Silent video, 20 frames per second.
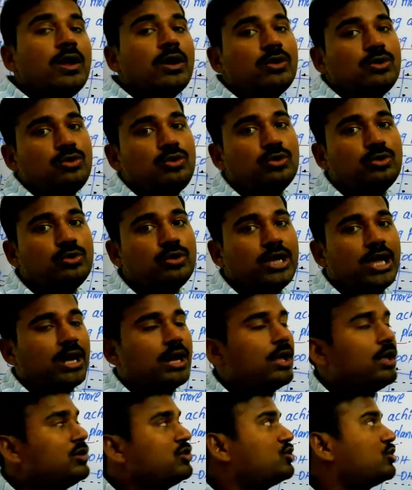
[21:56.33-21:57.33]
two
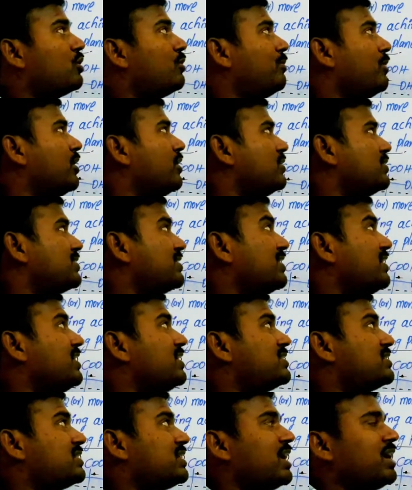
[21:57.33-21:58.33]
enantiomers
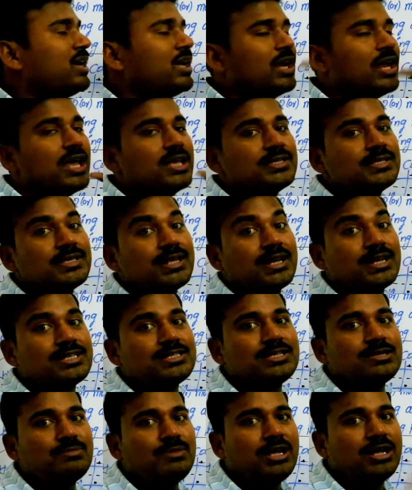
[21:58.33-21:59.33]
is taken as
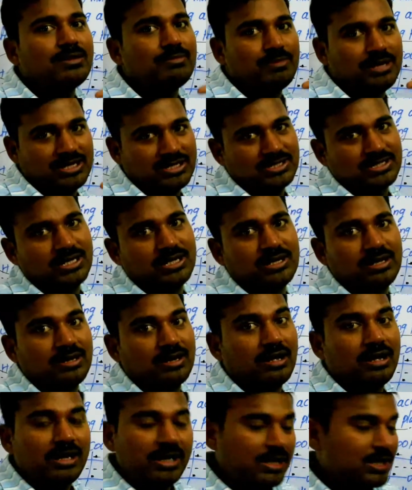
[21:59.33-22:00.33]
racemic mixture.
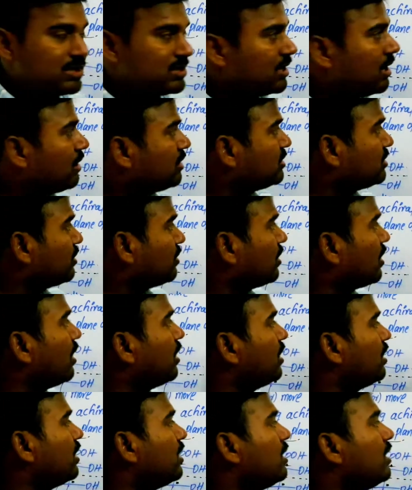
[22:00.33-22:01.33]
It is also
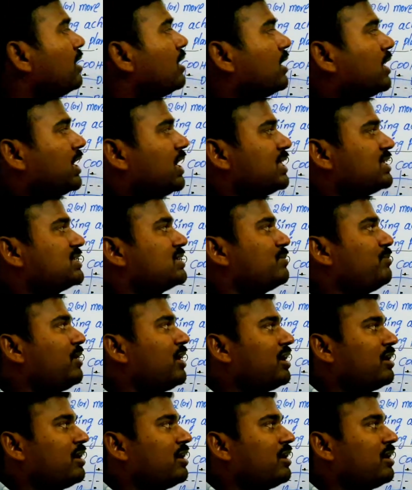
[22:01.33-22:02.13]
called racemic